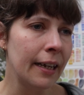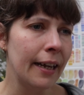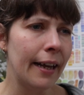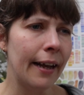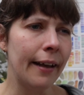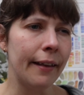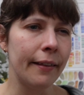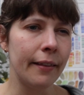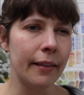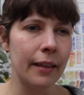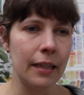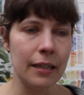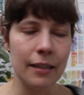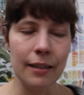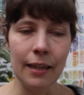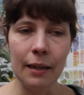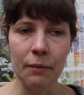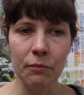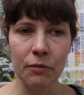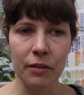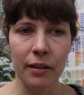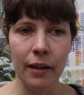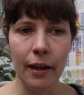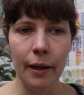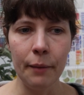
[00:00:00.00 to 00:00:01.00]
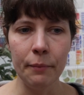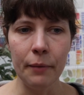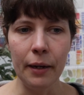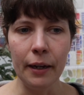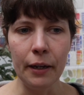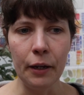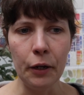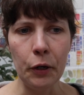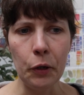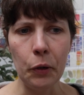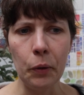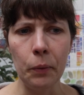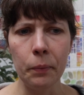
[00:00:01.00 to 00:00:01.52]
and at the same time
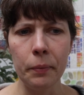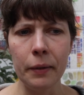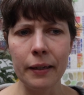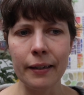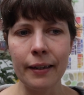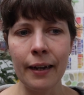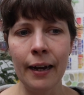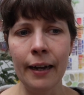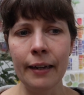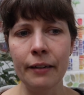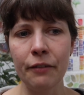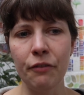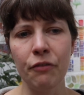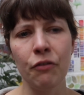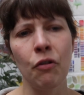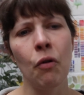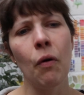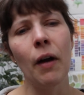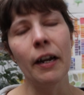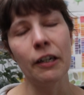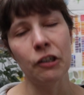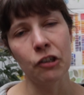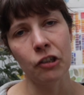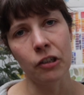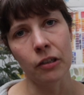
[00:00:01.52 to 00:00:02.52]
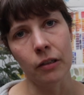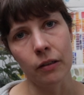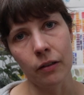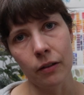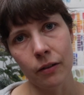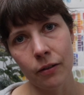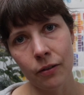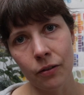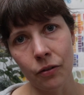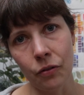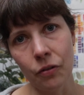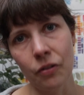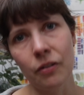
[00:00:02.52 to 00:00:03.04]
I hope it kind of
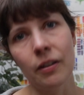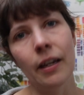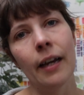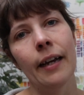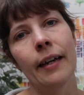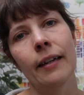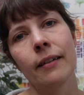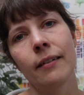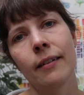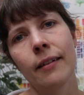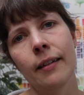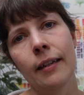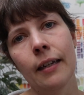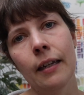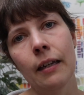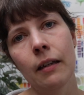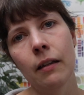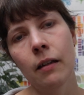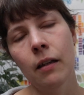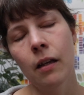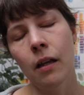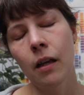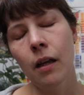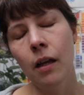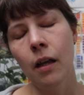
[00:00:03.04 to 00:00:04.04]
questions society